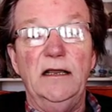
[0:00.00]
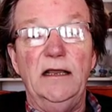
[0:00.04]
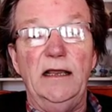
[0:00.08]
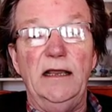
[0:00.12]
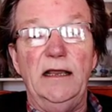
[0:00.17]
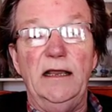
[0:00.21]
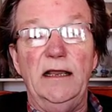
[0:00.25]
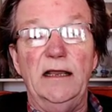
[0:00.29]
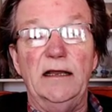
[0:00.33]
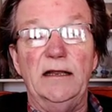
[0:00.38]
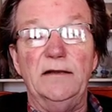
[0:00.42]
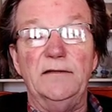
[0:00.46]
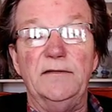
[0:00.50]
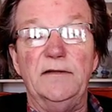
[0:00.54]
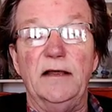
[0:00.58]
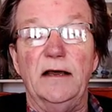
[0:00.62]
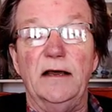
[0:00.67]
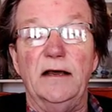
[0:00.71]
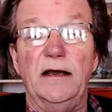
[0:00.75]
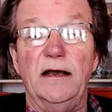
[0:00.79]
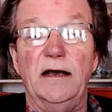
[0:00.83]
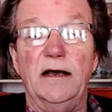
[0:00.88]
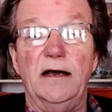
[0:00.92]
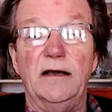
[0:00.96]
And
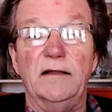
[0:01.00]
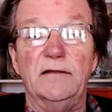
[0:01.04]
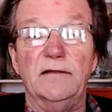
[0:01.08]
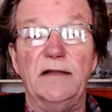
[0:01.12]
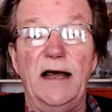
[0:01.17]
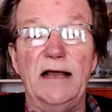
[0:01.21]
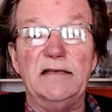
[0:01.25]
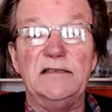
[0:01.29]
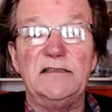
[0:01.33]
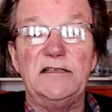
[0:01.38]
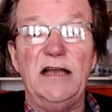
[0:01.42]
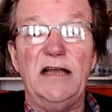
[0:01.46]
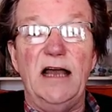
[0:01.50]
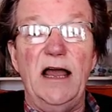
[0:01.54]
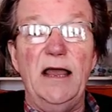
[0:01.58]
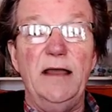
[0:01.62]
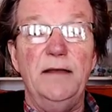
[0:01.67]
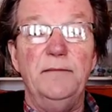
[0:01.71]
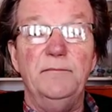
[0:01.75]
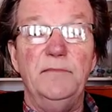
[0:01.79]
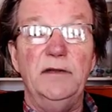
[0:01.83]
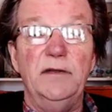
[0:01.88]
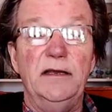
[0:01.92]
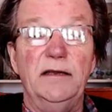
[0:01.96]
last
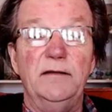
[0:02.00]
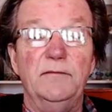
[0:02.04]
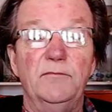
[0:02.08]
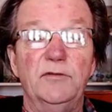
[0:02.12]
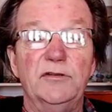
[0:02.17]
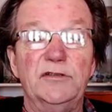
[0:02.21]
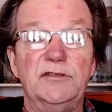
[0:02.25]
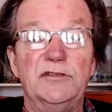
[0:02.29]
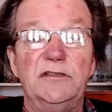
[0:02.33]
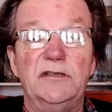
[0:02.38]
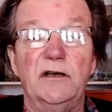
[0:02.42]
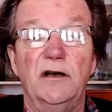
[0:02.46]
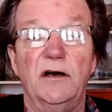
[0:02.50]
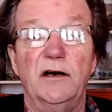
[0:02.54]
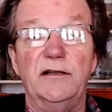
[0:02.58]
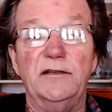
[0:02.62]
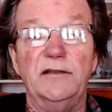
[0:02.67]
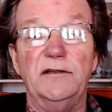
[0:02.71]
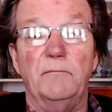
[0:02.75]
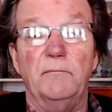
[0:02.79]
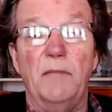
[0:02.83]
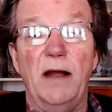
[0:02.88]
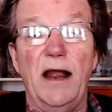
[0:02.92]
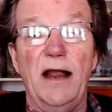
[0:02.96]
time it was on
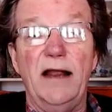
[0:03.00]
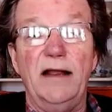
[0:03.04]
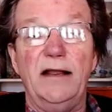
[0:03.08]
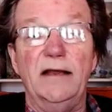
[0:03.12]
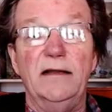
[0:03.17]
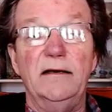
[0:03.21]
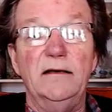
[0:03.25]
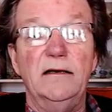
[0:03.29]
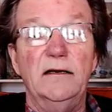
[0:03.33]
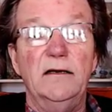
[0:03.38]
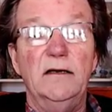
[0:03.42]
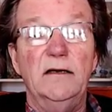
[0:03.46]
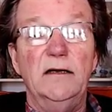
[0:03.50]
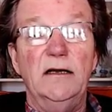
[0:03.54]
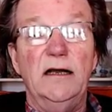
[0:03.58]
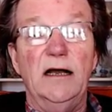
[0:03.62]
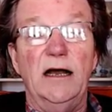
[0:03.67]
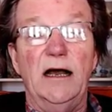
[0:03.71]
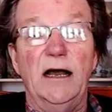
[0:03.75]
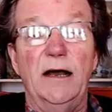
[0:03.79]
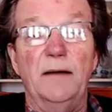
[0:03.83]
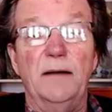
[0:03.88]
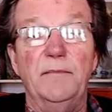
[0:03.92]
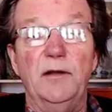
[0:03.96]
the market,
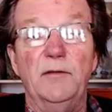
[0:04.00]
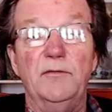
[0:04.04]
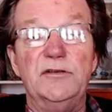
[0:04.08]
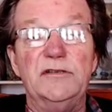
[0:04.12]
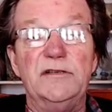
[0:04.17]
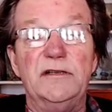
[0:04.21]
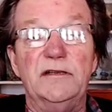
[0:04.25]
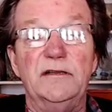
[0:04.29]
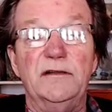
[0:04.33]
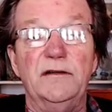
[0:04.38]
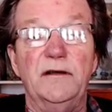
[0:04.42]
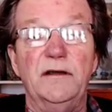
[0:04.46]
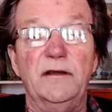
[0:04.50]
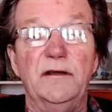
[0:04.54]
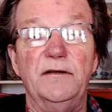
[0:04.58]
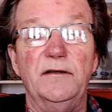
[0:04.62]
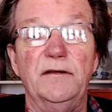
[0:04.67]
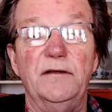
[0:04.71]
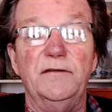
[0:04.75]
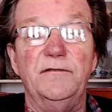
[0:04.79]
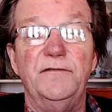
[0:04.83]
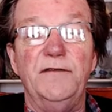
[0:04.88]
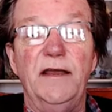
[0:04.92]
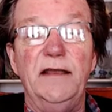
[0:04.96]
it was in
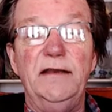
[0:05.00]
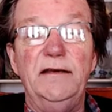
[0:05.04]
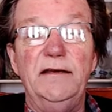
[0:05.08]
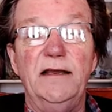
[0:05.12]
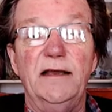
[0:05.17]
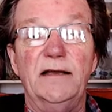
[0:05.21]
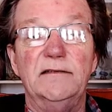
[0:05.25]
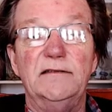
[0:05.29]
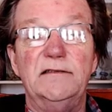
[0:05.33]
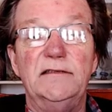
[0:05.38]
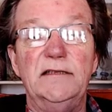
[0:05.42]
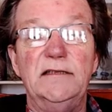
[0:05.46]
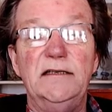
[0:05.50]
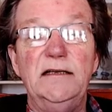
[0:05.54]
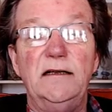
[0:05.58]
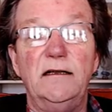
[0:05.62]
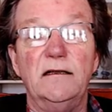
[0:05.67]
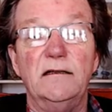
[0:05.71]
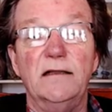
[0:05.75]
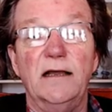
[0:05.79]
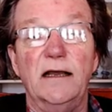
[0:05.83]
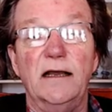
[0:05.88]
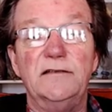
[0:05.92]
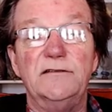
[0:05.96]
the Fei Yan C
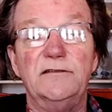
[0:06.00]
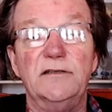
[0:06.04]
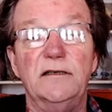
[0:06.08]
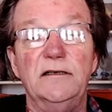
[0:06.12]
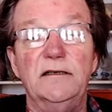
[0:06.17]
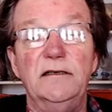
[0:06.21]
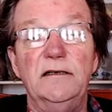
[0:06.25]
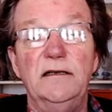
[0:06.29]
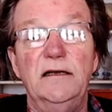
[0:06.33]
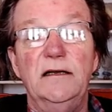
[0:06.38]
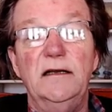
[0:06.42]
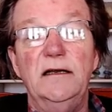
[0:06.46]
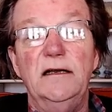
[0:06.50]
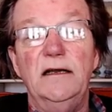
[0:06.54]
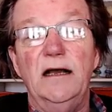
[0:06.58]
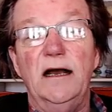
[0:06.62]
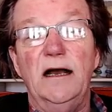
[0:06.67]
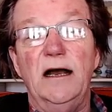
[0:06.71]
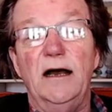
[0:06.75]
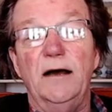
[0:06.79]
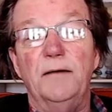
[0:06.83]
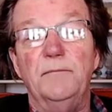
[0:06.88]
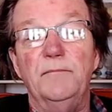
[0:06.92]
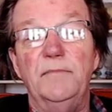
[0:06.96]
collection,
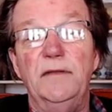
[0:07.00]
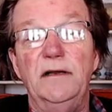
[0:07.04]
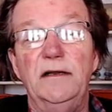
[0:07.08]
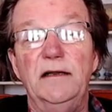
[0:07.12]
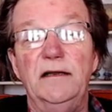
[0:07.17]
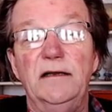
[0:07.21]
who